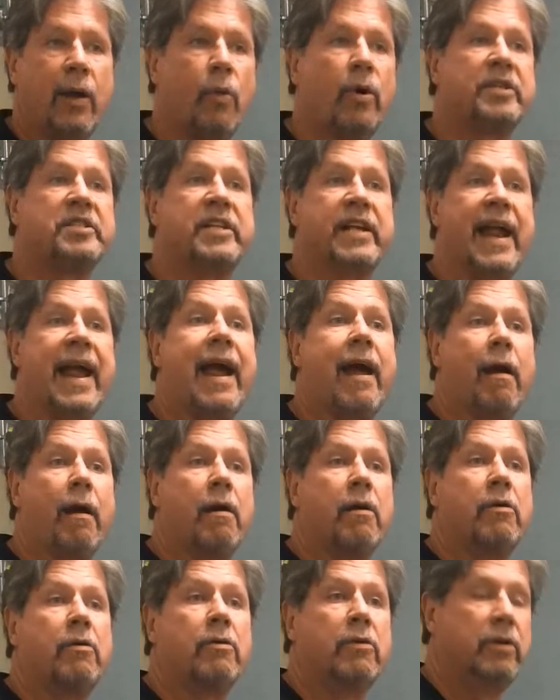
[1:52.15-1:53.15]
what's in air?
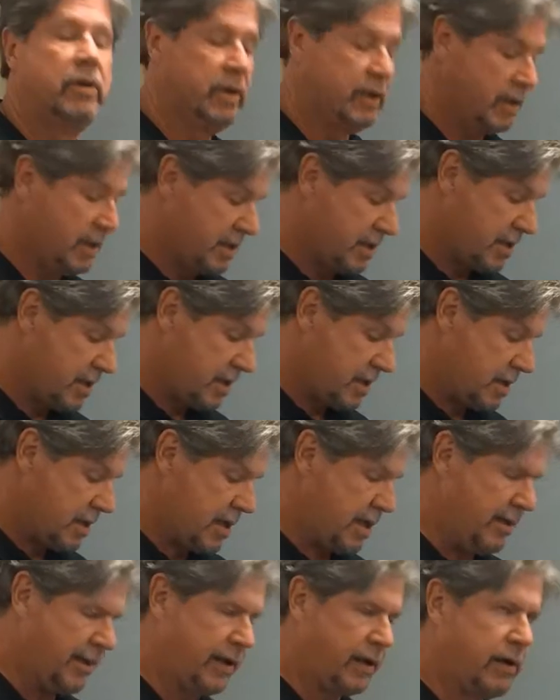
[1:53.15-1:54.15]

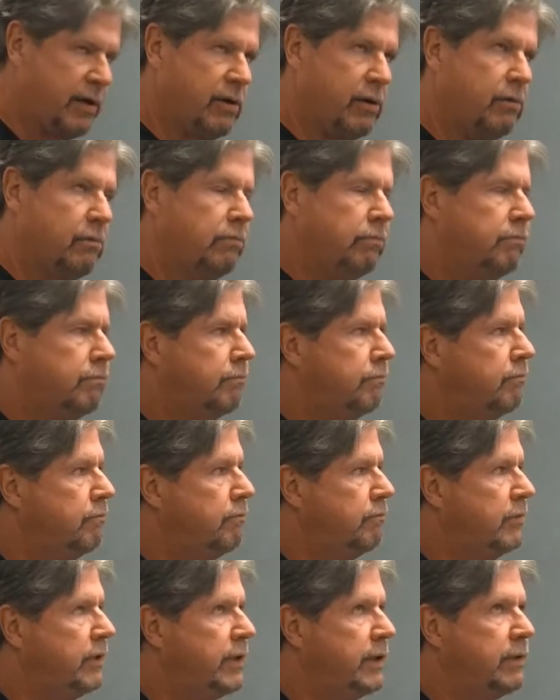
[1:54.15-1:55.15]
And they go,
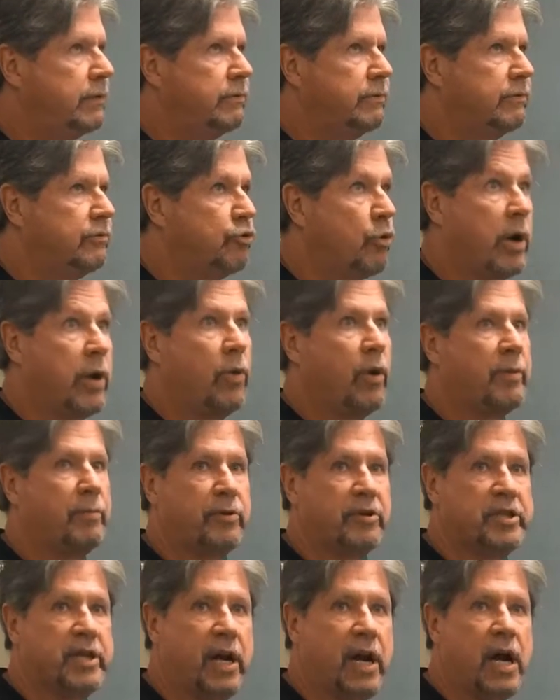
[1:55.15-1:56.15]
well,
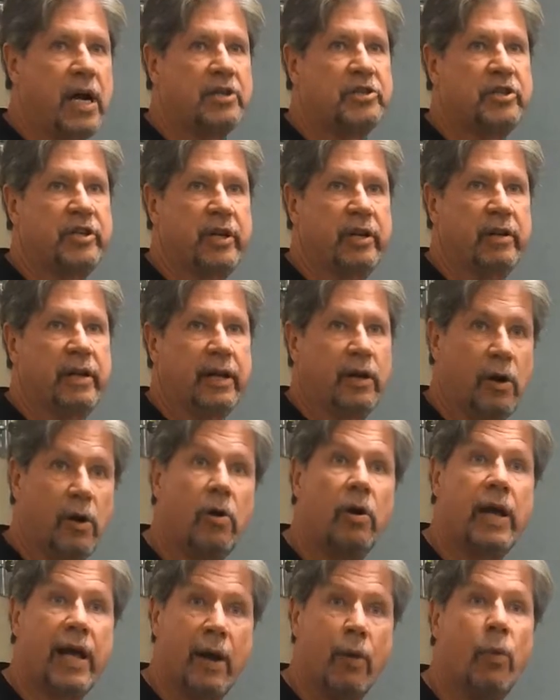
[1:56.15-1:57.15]
21% oxygen. I go,
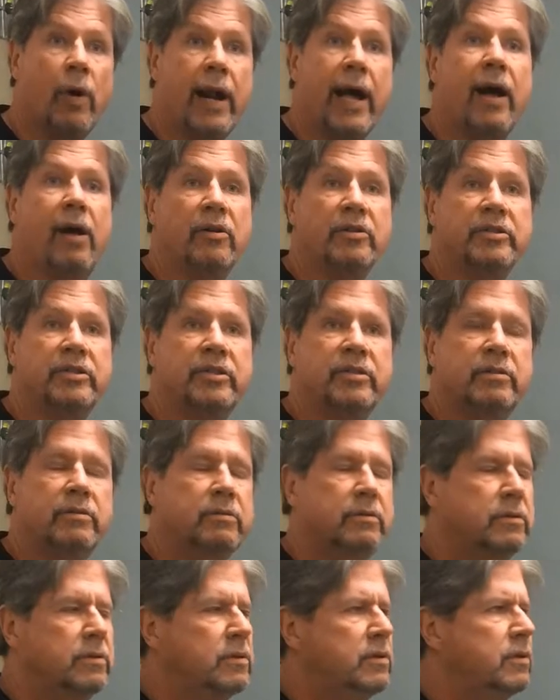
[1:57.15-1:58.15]
okay, what else?
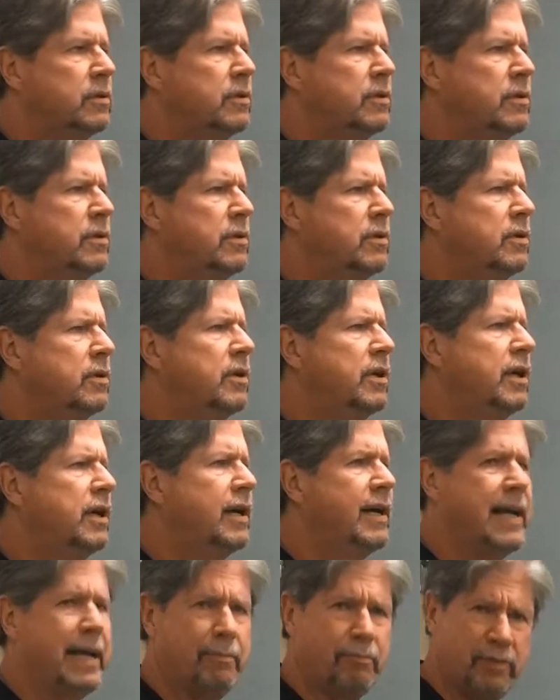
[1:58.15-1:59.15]

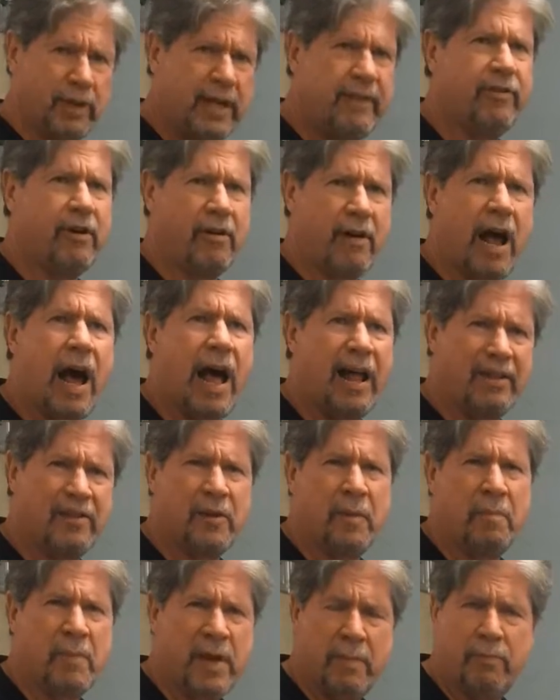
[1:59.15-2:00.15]
And believe it or not,
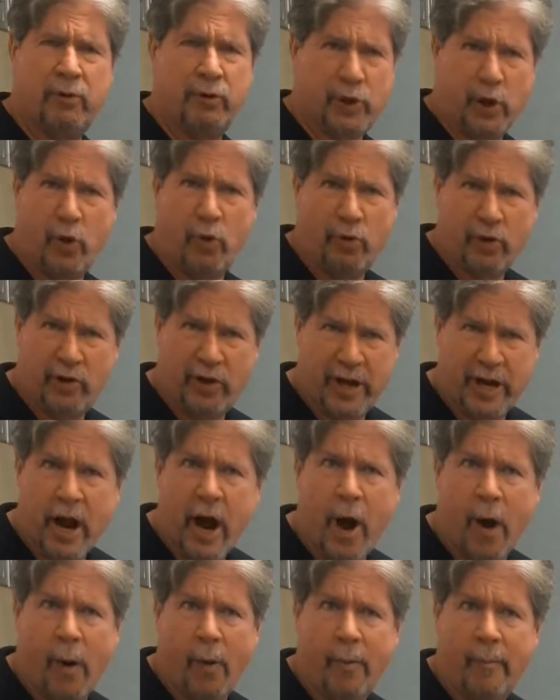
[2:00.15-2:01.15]
some people don't really
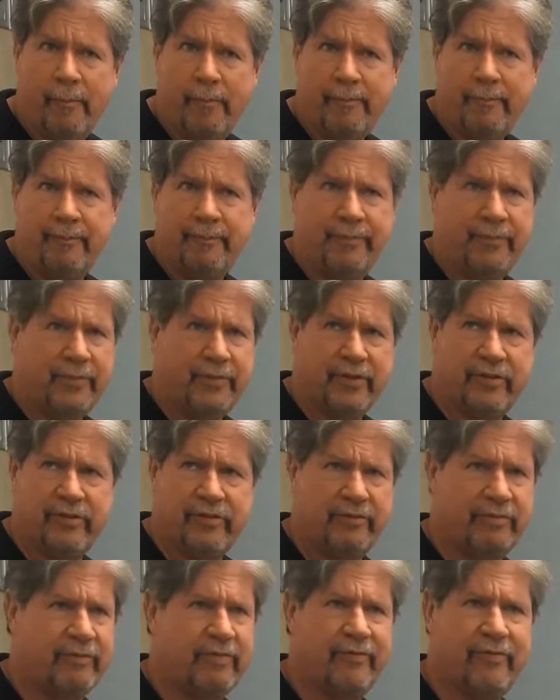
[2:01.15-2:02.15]
know.
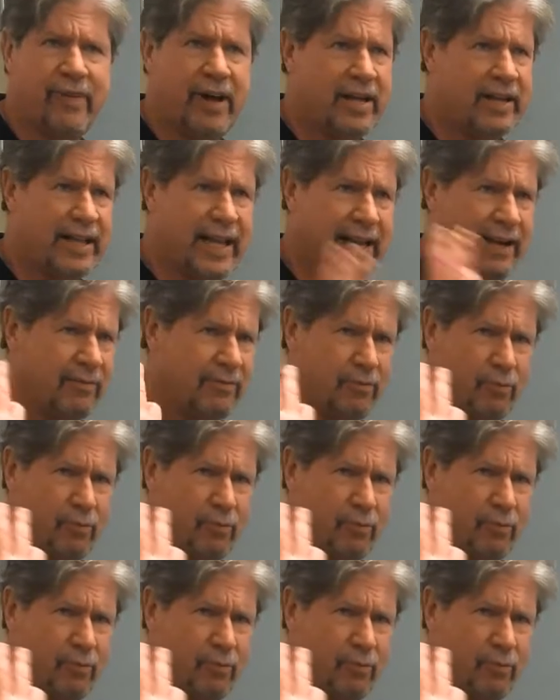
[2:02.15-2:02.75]
I find that